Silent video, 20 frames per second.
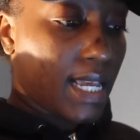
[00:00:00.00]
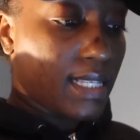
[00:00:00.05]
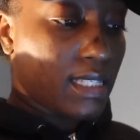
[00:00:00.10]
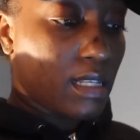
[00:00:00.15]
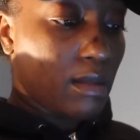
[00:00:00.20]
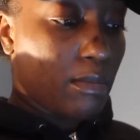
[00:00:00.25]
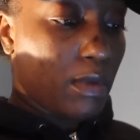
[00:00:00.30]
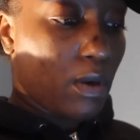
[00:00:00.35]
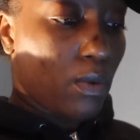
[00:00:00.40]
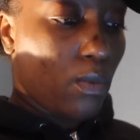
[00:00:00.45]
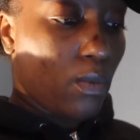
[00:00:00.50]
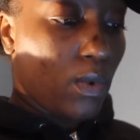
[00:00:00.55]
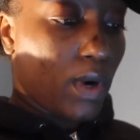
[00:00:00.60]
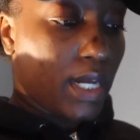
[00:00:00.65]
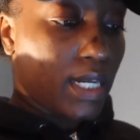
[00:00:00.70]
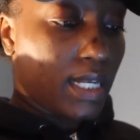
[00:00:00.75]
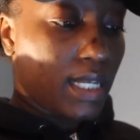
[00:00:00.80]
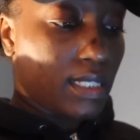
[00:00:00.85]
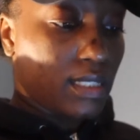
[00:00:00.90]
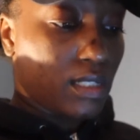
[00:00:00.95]
asking me
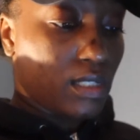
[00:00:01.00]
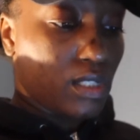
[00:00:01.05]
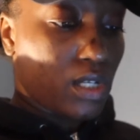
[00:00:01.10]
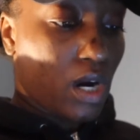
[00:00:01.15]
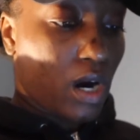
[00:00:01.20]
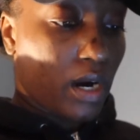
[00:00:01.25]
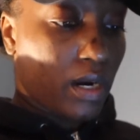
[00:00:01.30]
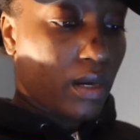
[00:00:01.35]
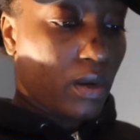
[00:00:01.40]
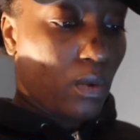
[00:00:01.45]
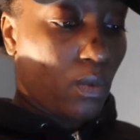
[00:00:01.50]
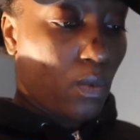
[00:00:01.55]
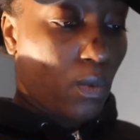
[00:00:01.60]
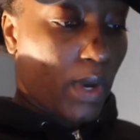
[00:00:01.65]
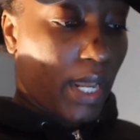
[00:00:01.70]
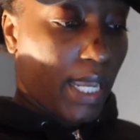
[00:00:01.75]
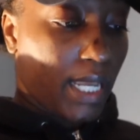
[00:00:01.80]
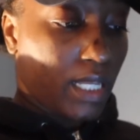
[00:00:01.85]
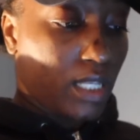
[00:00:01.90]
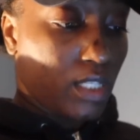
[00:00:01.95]
what is the target
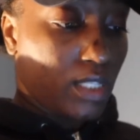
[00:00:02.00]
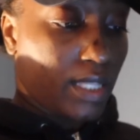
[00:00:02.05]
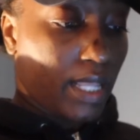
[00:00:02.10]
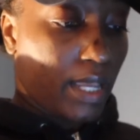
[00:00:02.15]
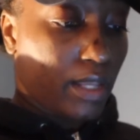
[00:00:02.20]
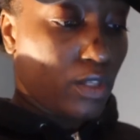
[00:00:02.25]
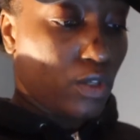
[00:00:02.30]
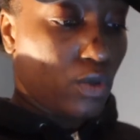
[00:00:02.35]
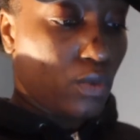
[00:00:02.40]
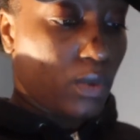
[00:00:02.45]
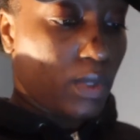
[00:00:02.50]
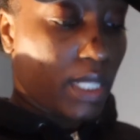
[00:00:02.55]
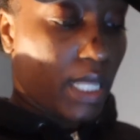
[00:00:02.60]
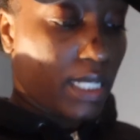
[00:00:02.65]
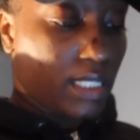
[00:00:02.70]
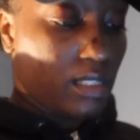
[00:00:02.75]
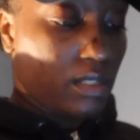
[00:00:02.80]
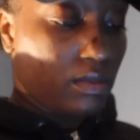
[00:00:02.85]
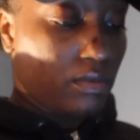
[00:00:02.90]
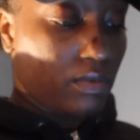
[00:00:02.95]
weight that you would
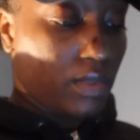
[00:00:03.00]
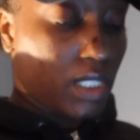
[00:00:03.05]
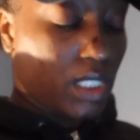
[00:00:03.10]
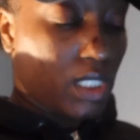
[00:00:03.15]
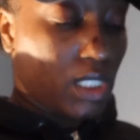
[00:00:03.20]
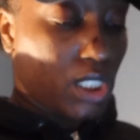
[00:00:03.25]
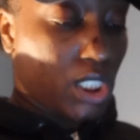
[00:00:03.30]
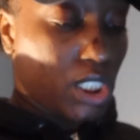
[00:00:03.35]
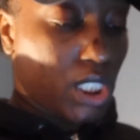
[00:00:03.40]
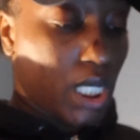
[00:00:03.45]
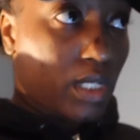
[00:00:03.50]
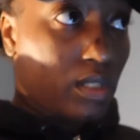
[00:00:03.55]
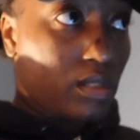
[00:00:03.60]
like to reach.